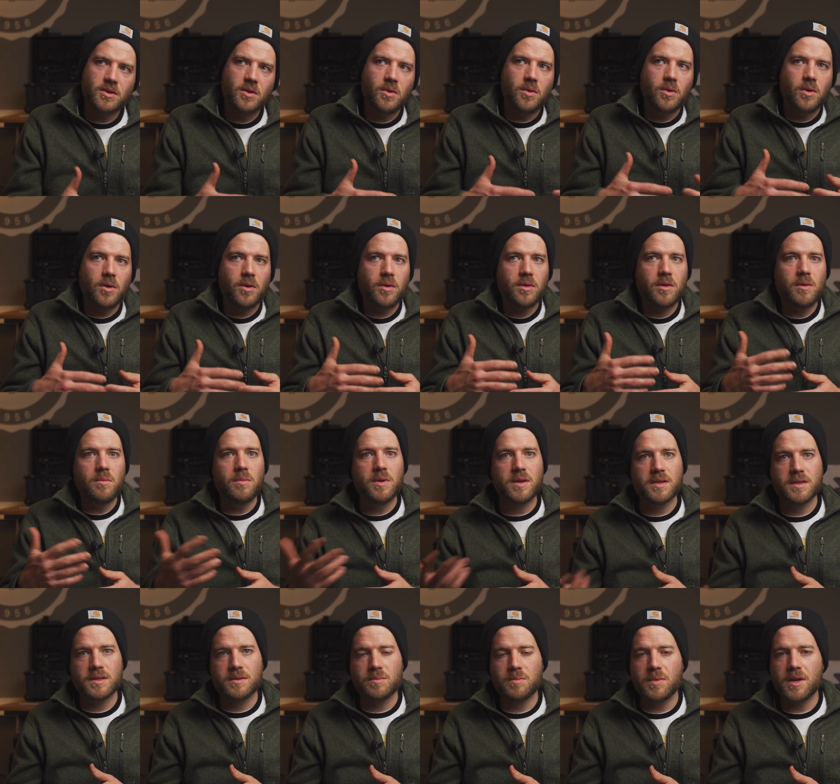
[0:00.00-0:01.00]
or the
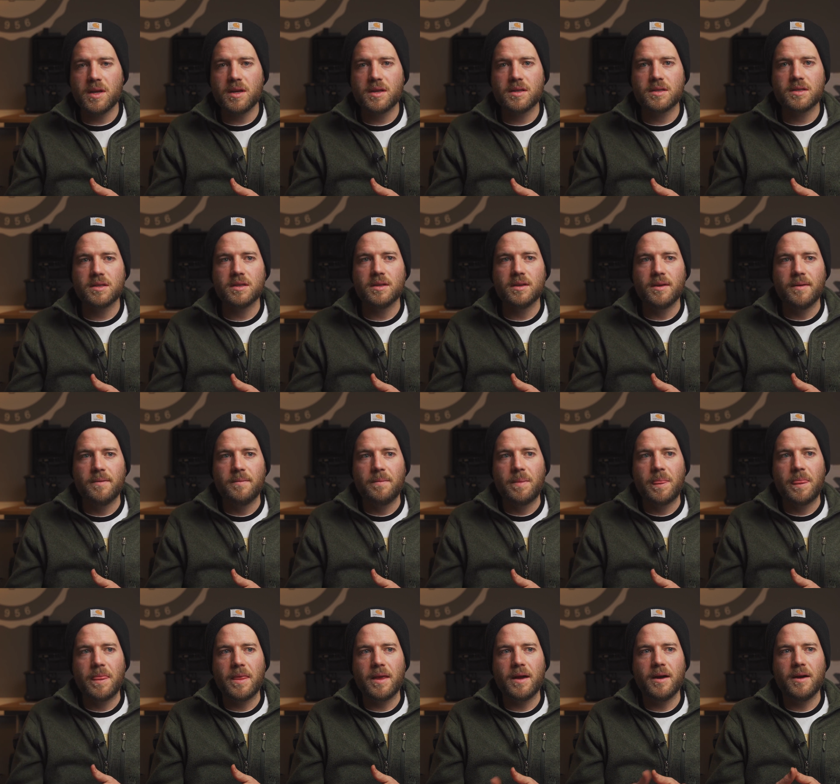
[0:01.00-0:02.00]
misspeaks
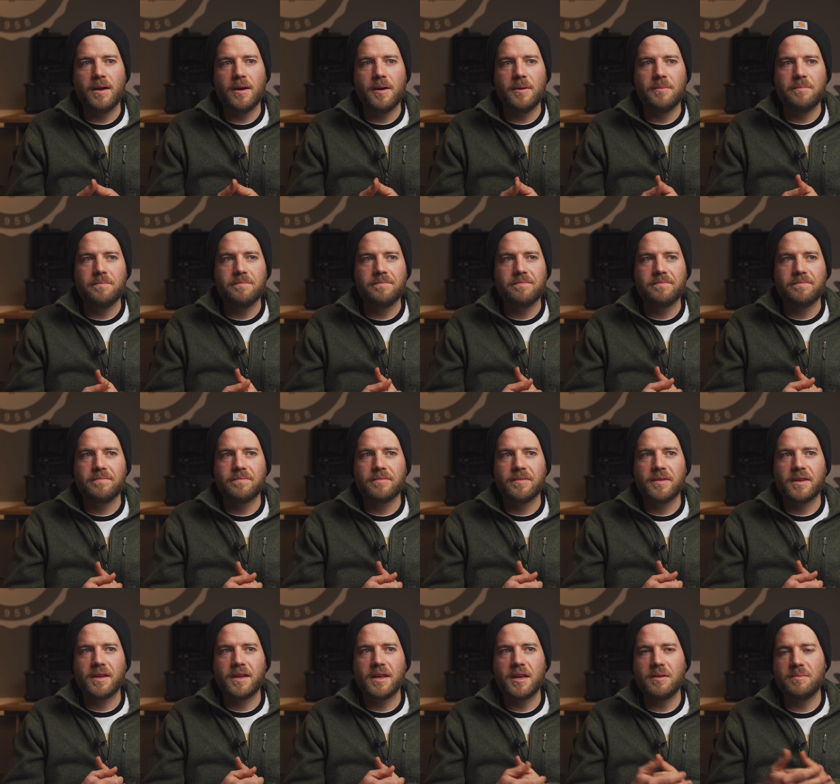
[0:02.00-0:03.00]

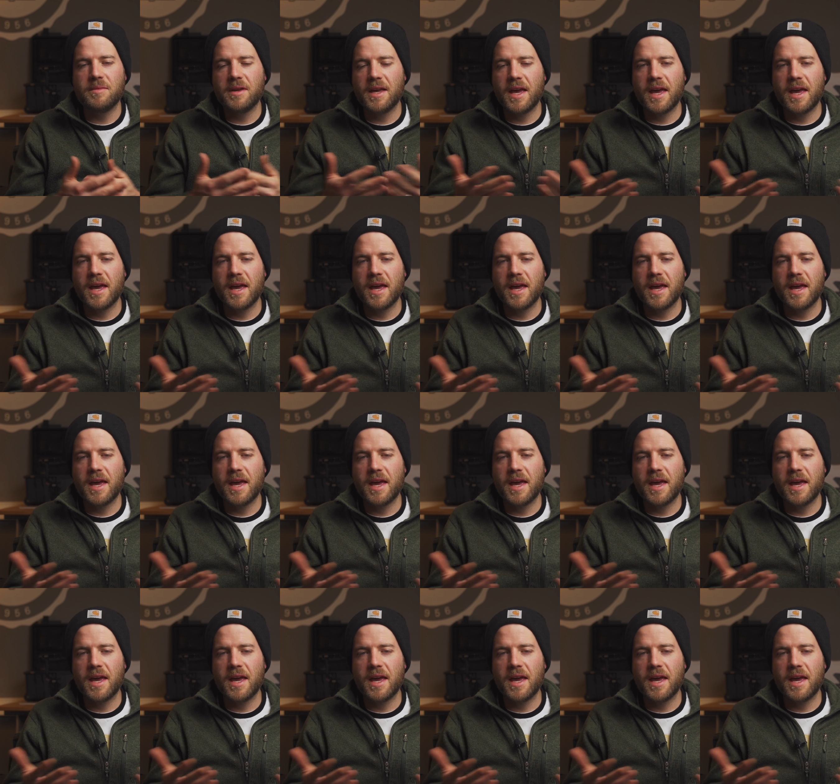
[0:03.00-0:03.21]
can be